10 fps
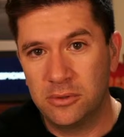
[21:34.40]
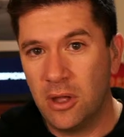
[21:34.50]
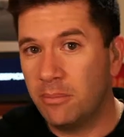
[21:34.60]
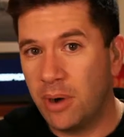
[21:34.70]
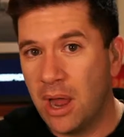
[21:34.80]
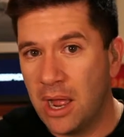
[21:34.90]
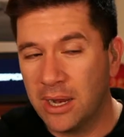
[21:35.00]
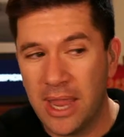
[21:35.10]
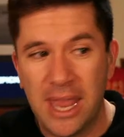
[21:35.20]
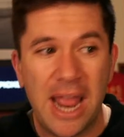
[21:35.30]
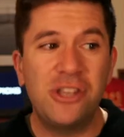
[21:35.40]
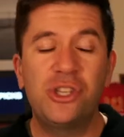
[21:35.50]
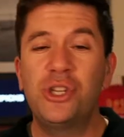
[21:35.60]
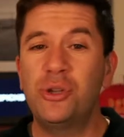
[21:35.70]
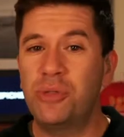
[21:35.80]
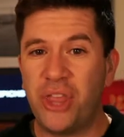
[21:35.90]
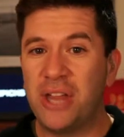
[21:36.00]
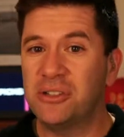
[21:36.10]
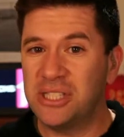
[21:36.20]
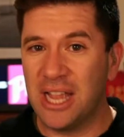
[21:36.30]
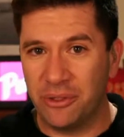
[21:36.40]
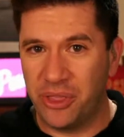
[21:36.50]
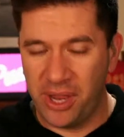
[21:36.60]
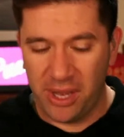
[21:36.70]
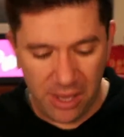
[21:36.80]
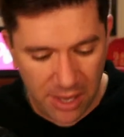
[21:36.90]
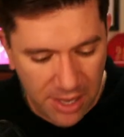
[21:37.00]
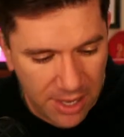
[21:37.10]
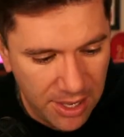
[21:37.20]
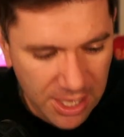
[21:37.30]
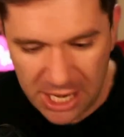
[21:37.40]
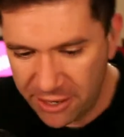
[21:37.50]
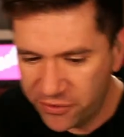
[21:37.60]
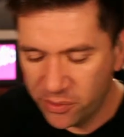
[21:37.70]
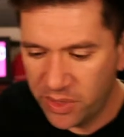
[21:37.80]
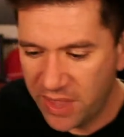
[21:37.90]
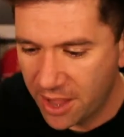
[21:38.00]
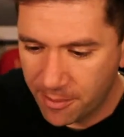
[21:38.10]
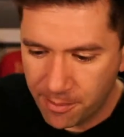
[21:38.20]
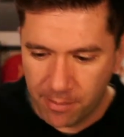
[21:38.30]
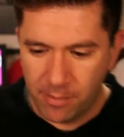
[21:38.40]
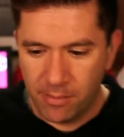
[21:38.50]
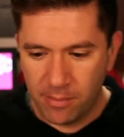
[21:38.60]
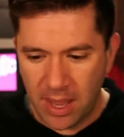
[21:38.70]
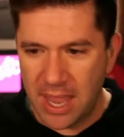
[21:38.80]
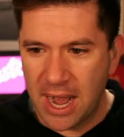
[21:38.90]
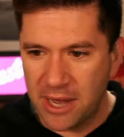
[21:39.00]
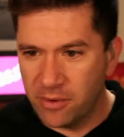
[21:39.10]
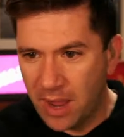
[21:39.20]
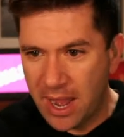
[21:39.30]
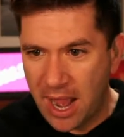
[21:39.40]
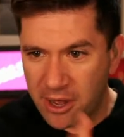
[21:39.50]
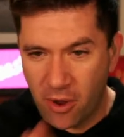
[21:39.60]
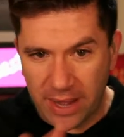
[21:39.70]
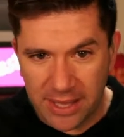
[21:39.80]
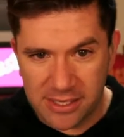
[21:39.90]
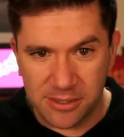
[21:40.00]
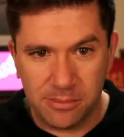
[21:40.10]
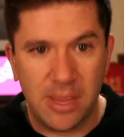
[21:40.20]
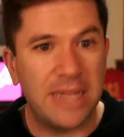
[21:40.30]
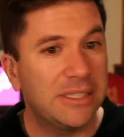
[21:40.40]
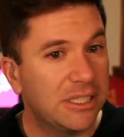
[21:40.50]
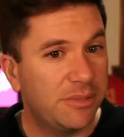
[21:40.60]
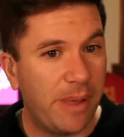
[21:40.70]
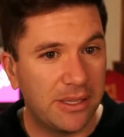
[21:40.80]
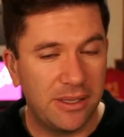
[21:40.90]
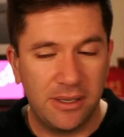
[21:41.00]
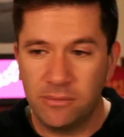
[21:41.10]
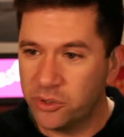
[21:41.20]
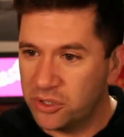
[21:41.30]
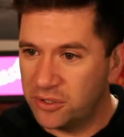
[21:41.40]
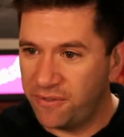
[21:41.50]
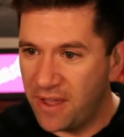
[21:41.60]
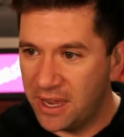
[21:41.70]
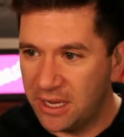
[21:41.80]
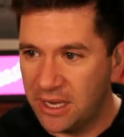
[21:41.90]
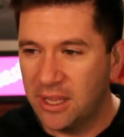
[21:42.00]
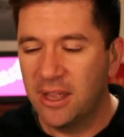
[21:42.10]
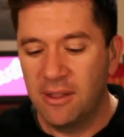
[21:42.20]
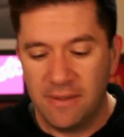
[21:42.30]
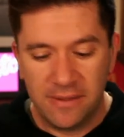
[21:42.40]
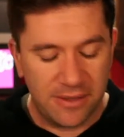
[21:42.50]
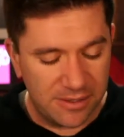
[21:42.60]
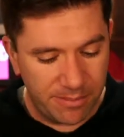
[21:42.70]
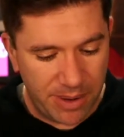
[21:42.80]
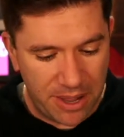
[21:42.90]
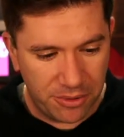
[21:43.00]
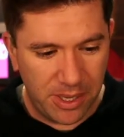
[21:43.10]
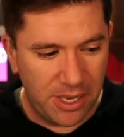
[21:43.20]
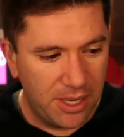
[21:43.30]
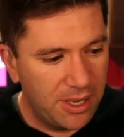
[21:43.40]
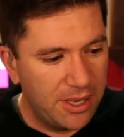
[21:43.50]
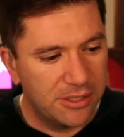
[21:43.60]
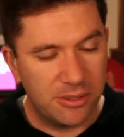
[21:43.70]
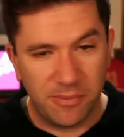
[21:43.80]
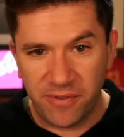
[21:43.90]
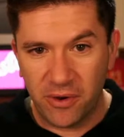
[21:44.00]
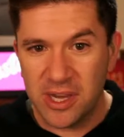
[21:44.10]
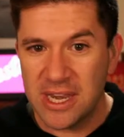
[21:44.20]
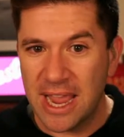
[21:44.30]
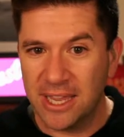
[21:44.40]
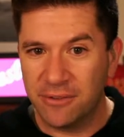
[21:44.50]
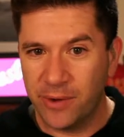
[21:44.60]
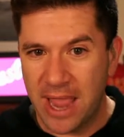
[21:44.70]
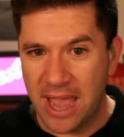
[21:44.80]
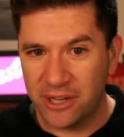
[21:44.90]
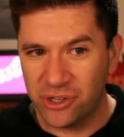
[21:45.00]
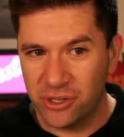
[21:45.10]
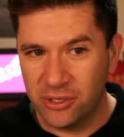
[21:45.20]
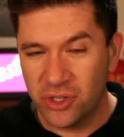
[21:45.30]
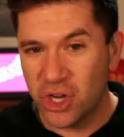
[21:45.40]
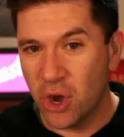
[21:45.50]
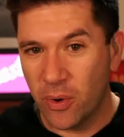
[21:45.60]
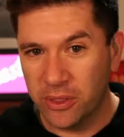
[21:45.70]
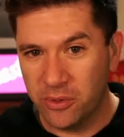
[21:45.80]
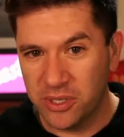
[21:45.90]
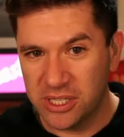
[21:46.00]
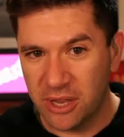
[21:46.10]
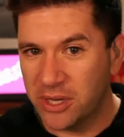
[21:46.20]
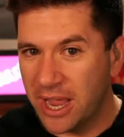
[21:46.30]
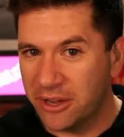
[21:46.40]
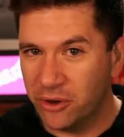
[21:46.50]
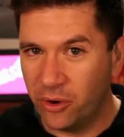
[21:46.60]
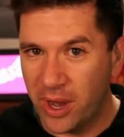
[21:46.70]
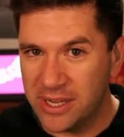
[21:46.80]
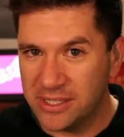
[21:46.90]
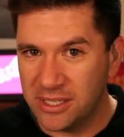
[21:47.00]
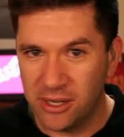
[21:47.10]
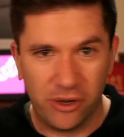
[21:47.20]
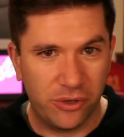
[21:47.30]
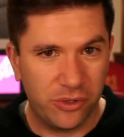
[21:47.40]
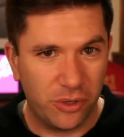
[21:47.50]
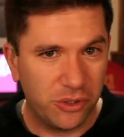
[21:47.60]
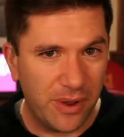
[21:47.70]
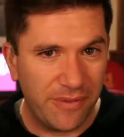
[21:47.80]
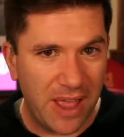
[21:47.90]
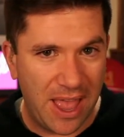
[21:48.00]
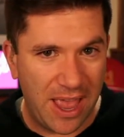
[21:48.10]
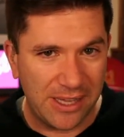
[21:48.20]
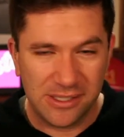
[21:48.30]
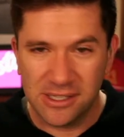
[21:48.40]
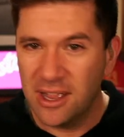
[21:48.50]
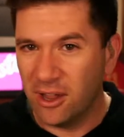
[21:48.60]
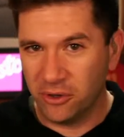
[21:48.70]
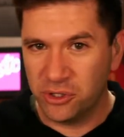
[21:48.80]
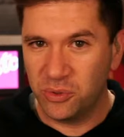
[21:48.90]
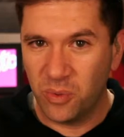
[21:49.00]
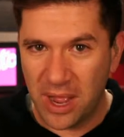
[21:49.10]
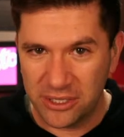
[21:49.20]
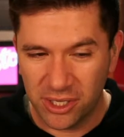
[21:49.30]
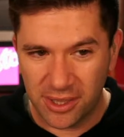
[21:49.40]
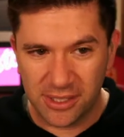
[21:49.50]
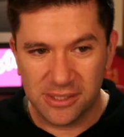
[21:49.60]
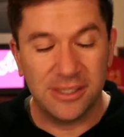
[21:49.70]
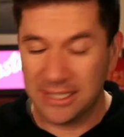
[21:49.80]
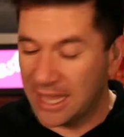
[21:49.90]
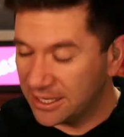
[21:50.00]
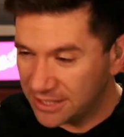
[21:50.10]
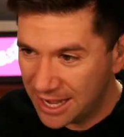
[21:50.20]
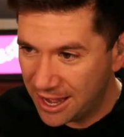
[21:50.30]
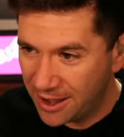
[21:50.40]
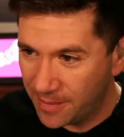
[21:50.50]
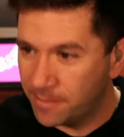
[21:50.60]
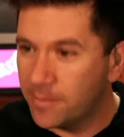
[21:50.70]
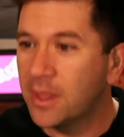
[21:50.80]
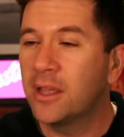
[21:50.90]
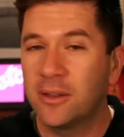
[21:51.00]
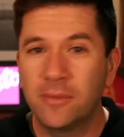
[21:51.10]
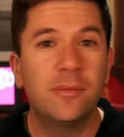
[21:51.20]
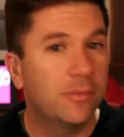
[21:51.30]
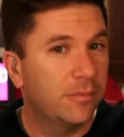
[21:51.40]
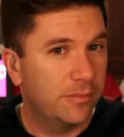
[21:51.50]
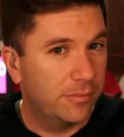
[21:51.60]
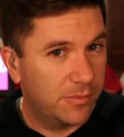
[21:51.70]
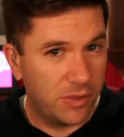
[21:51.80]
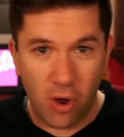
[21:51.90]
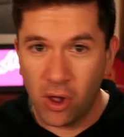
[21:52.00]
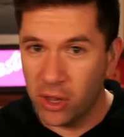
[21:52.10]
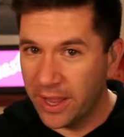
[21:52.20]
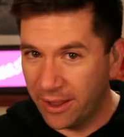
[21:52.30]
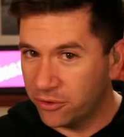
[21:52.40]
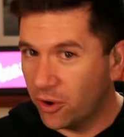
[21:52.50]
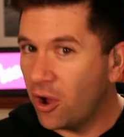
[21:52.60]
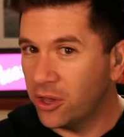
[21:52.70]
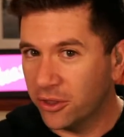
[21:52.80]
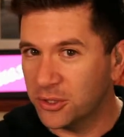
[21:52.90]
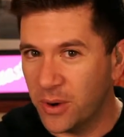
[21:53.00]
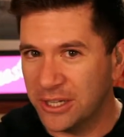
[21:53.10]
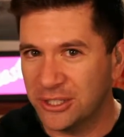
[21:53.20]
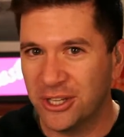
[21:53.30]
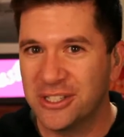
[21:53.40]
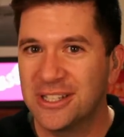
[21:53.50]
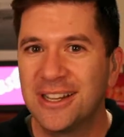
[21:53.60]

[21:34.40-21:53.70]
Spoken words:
Brock. And I do here's the other thing. If you're them, and I know I got some, as expected, which is fine, doesn't bother me, some very negative reaction to going through the schedule. Guy, you're crazy. Don't you have eyes? Aren't you watching this? Yes, I am. To all of those questions.